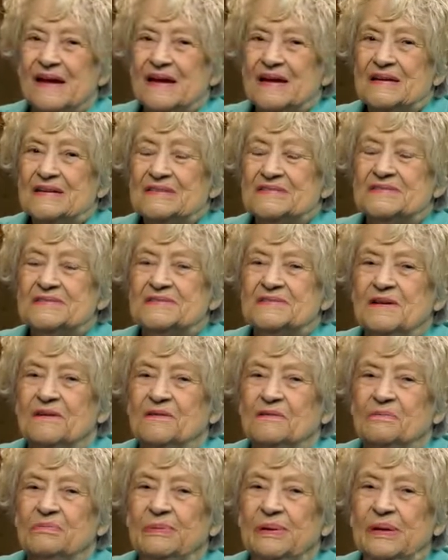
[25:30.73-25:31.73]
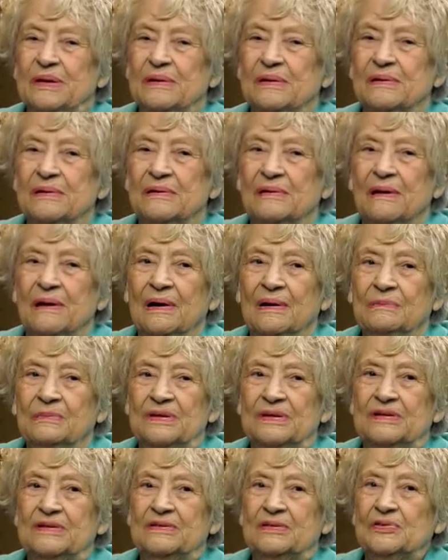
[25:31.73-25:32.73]
So we
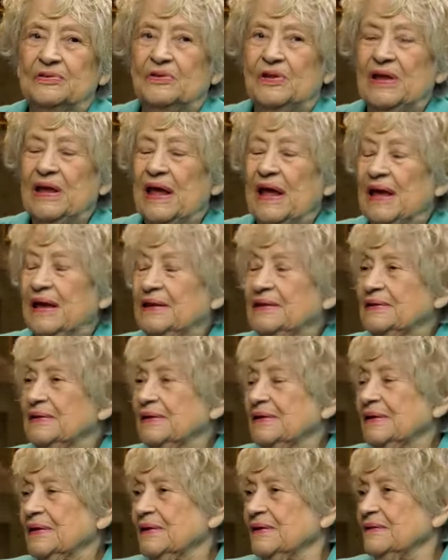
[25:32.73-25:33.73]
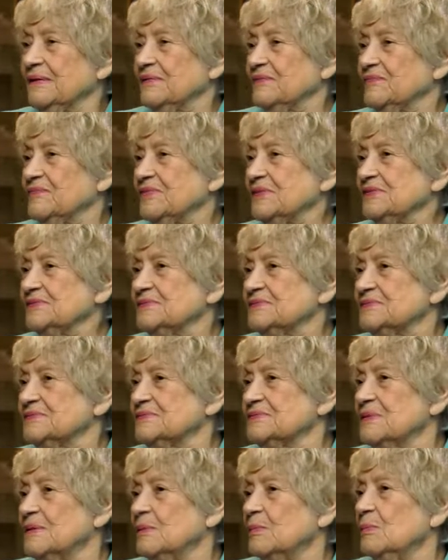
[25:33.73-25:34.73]
coming to the end of
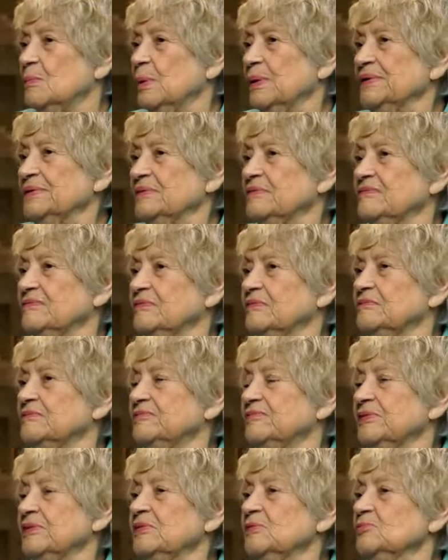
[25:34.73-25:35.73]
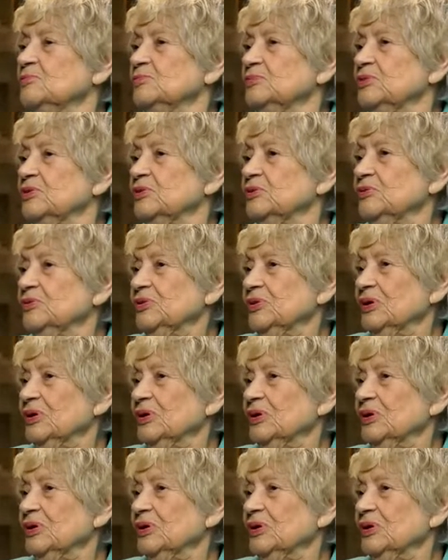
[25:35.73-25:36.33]
this wonderful reunion.